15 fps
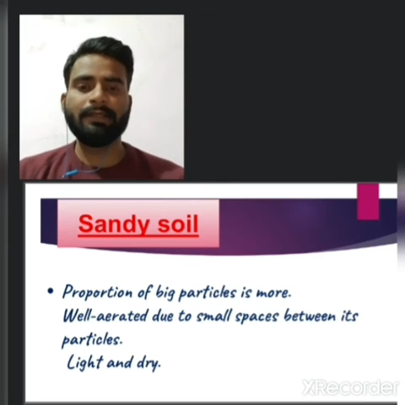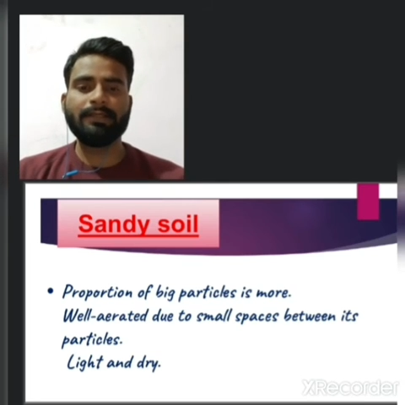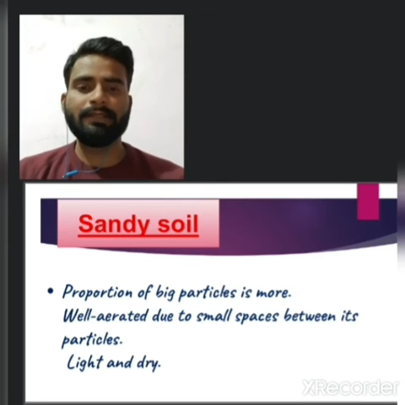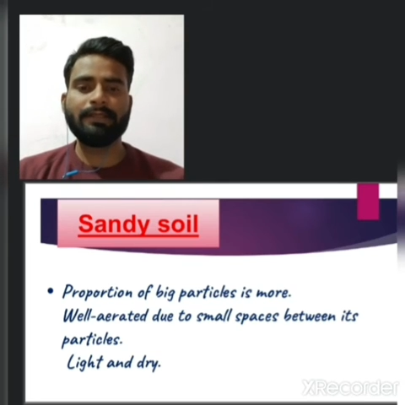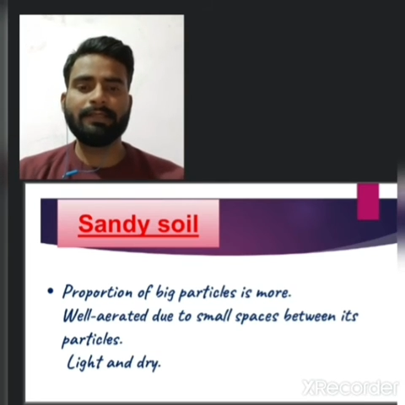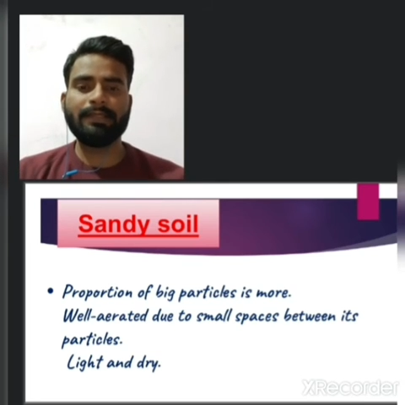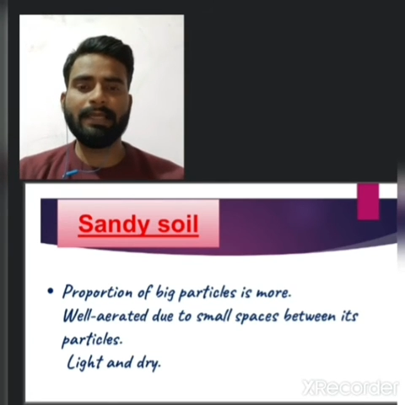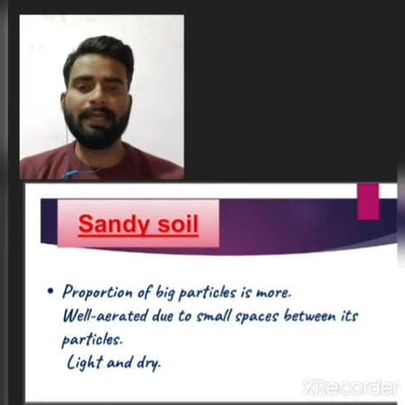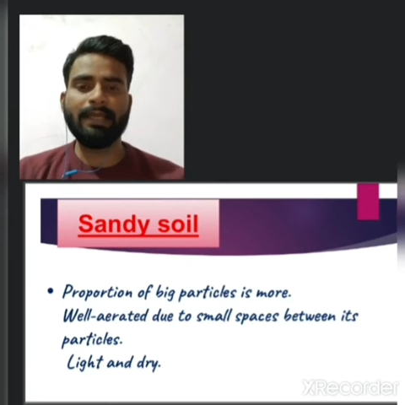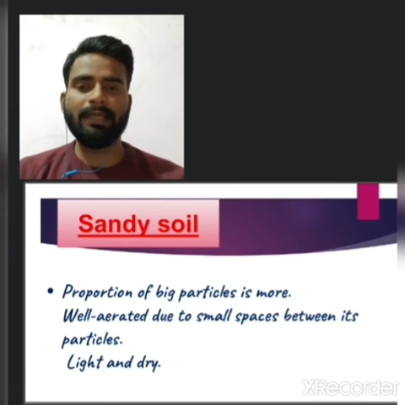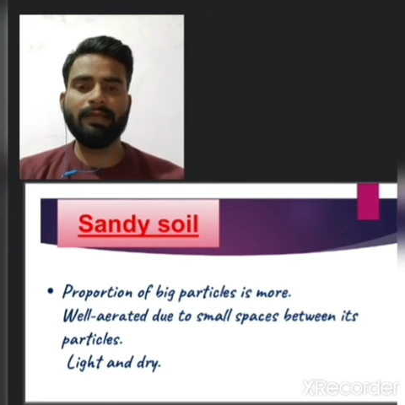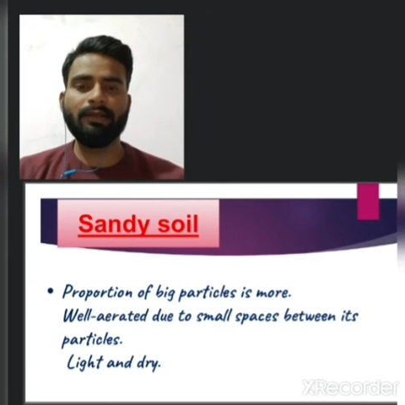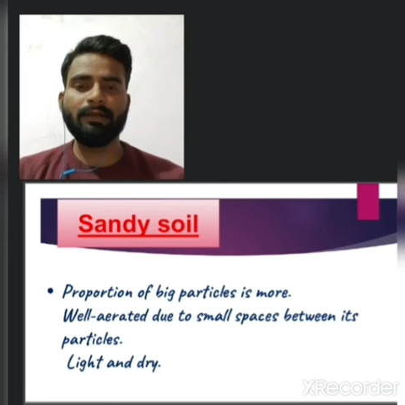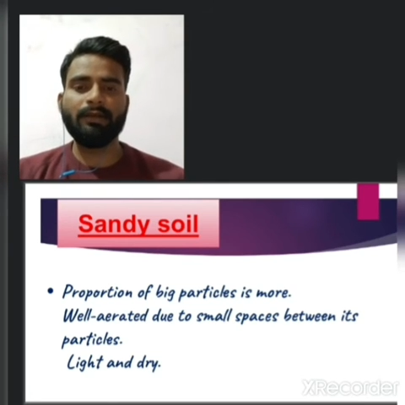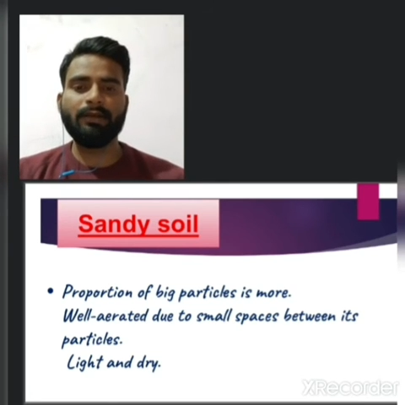
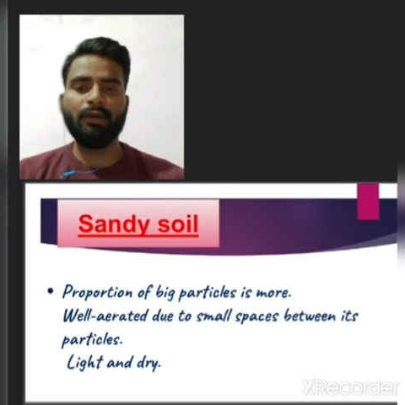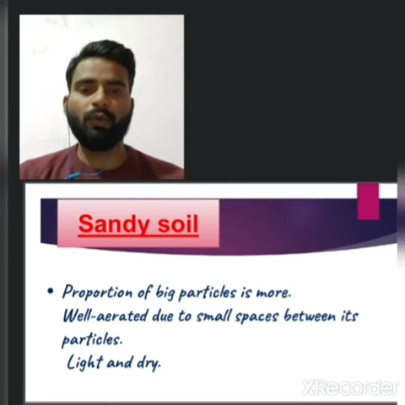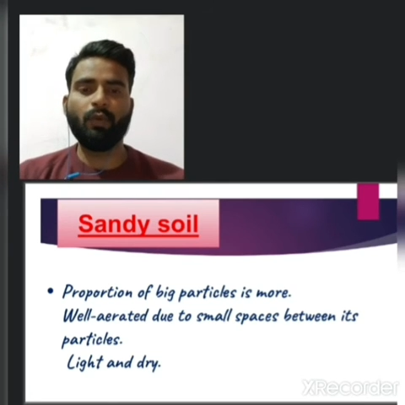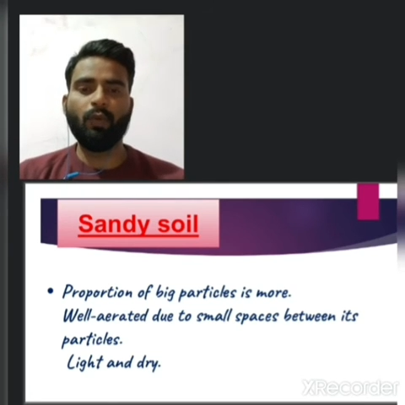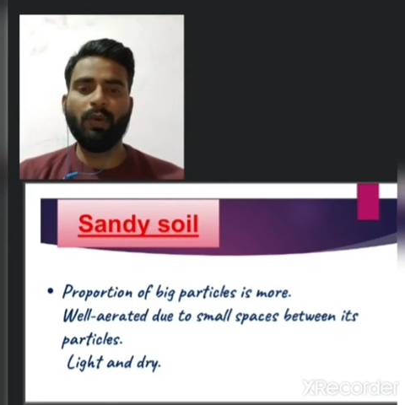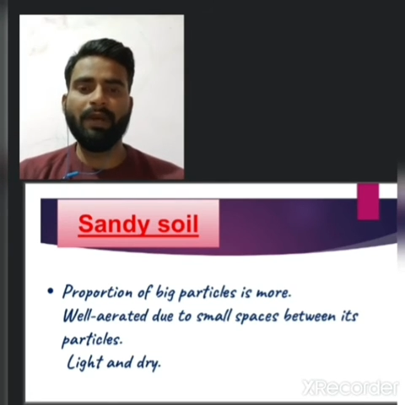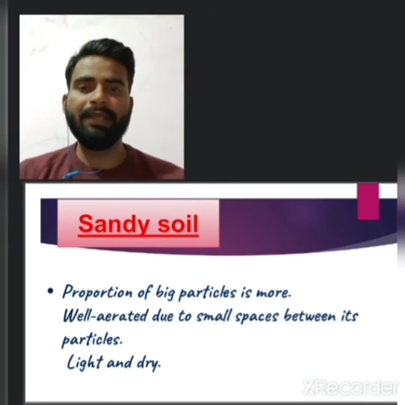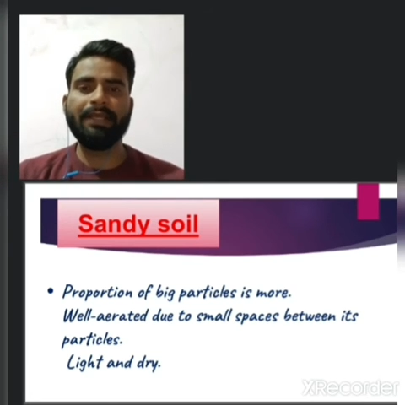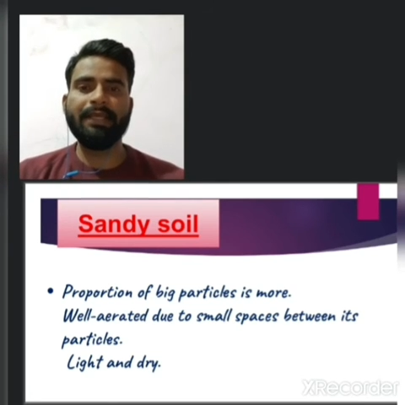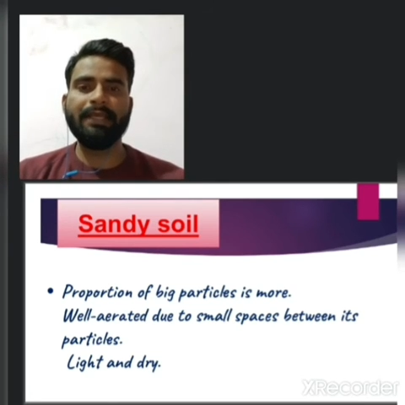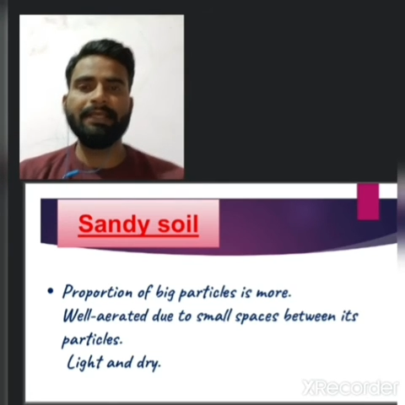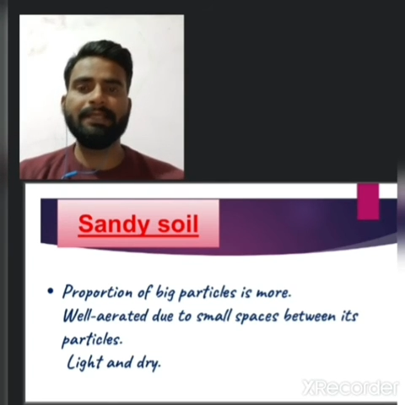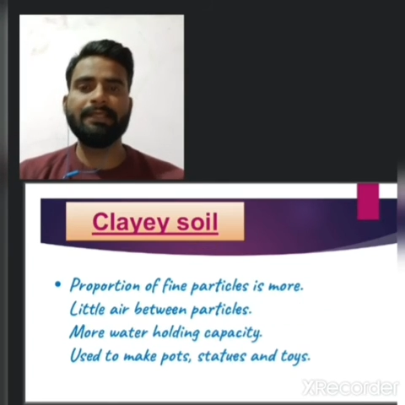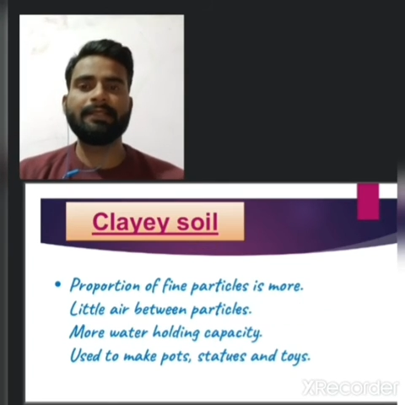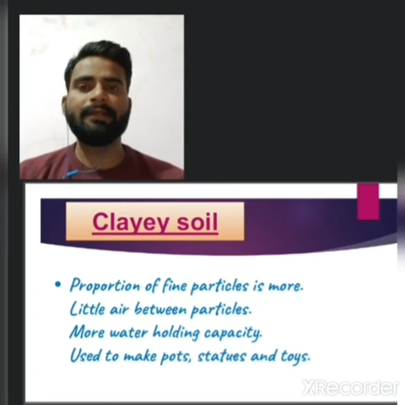Second one
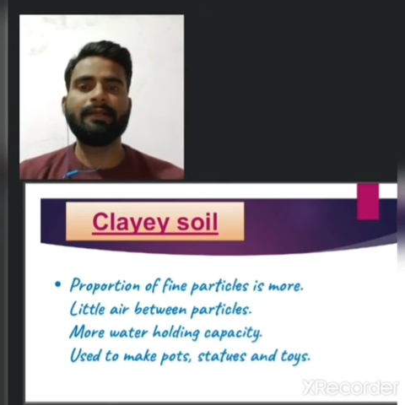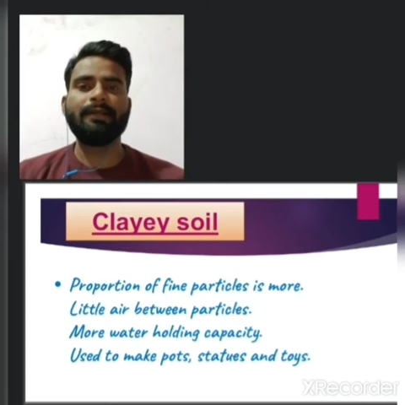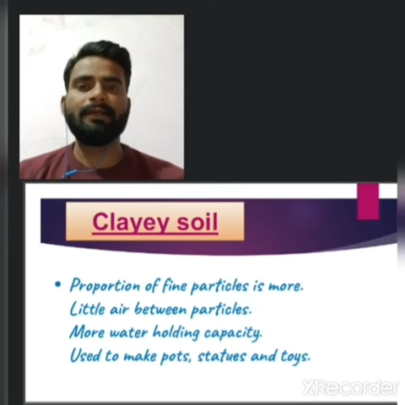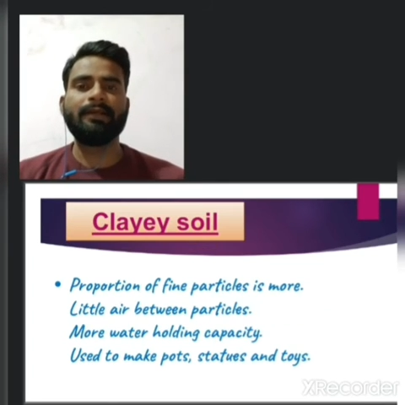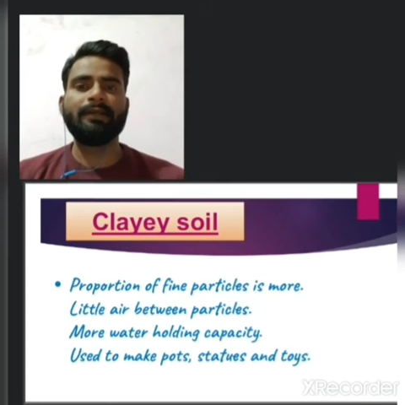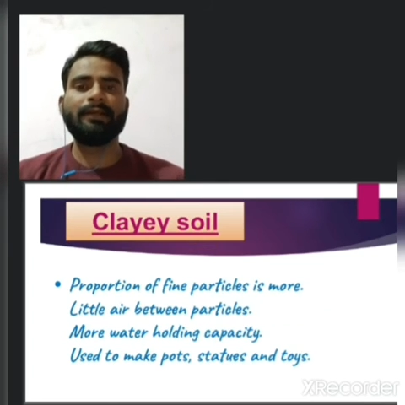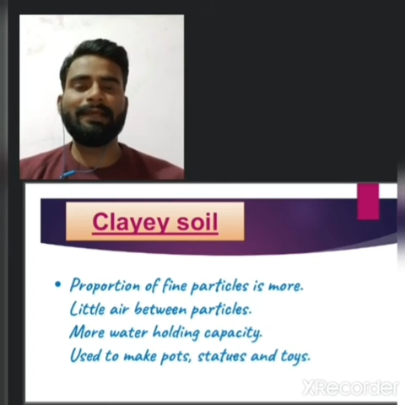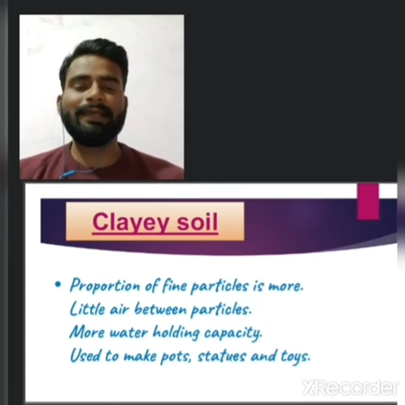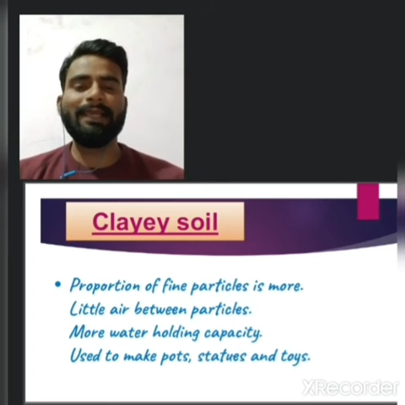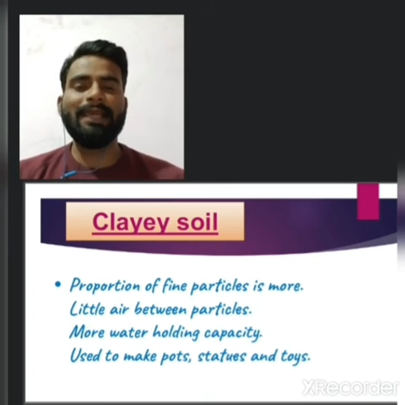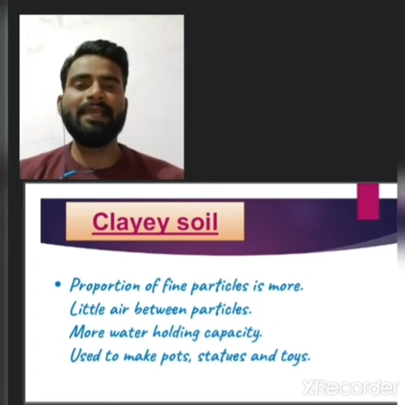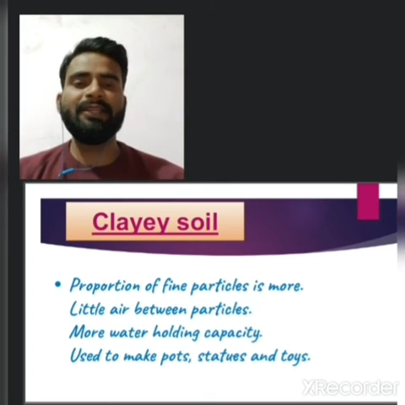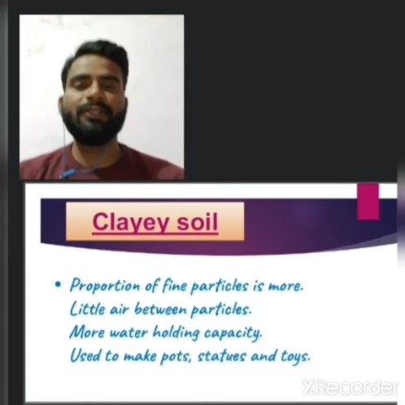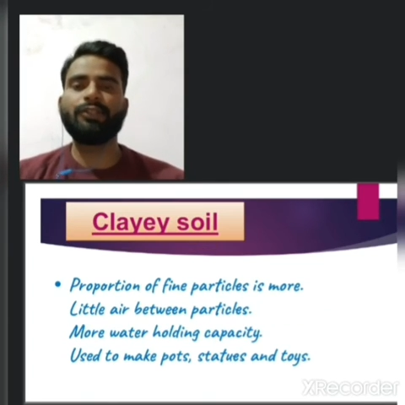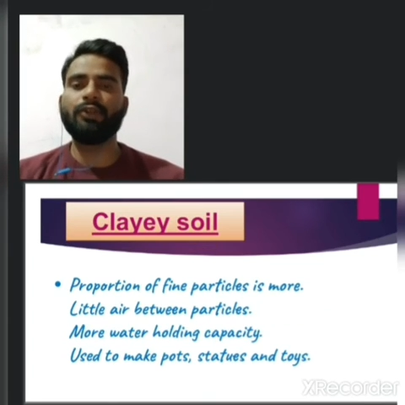is
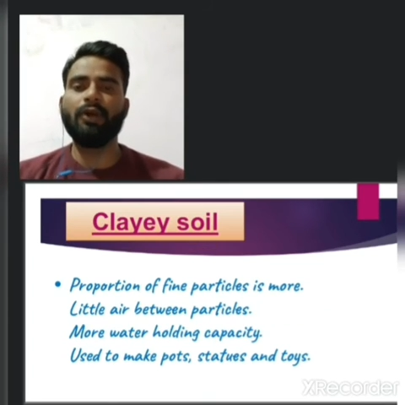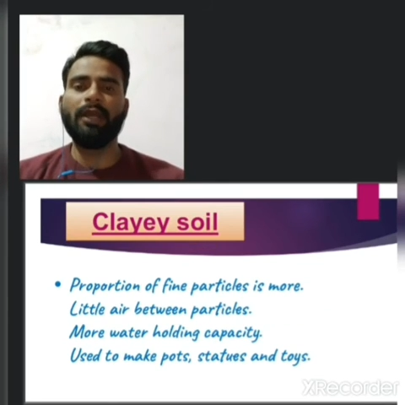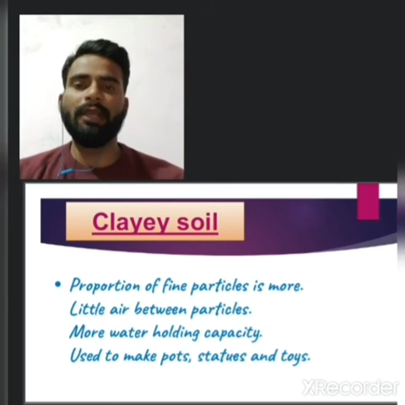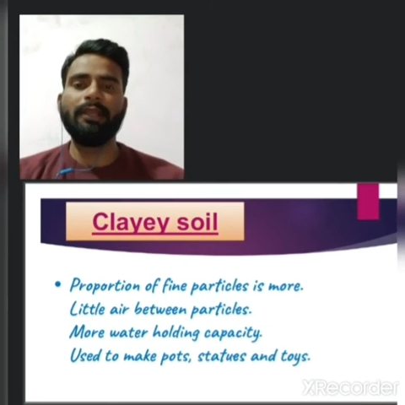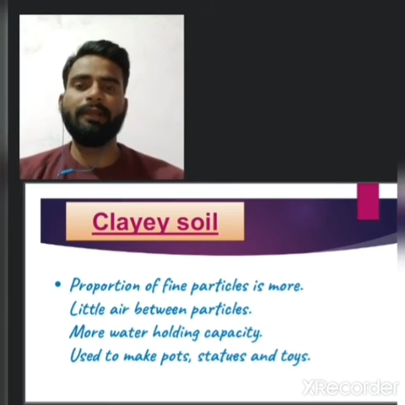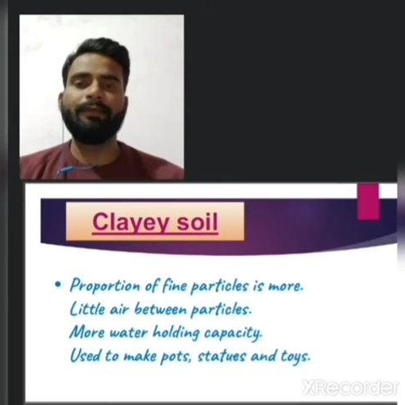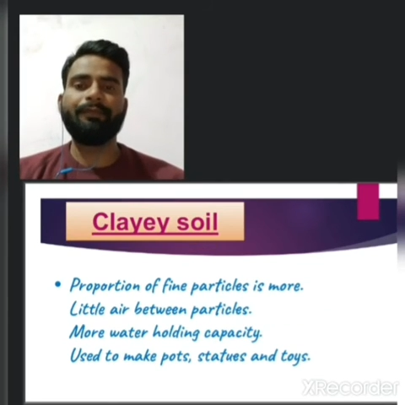clay soil.